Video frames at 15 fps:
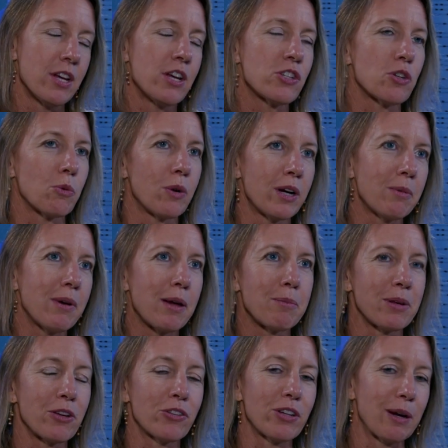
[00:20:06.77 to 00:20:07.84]
So one of my
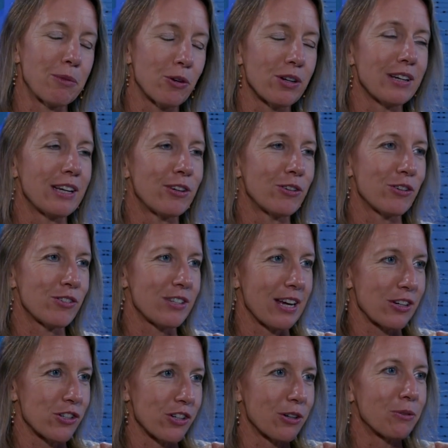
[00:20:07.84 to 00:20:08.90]
bills that I'm going to introduce
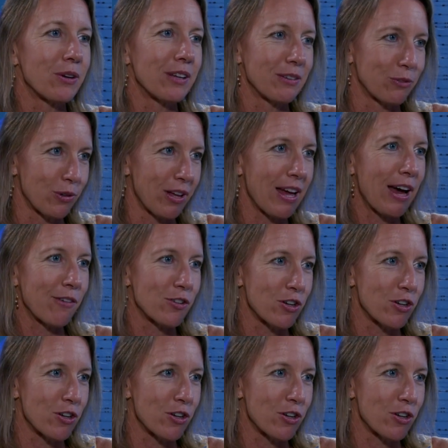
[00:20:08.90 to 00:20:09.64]
next year will have